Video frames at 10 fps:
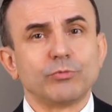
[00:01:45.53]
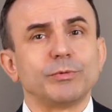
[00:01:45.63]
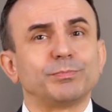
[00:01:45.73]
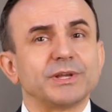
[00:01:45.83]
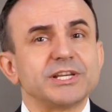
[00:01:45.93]

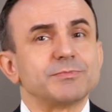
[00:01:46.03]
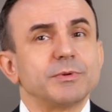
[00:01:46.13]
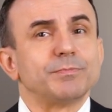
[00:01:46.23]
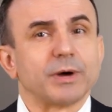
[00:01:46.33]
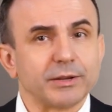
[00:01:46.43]

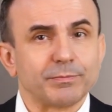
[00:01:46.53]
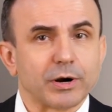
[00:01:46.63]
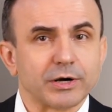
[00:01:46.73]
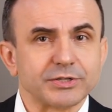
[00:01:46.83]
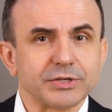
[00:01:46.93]
replacement body
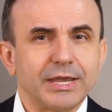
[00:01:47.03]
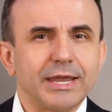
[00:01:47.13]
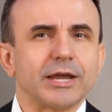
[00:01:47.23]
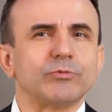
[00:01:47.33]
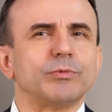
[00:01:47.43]
parts,
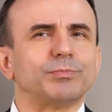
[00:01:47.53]
and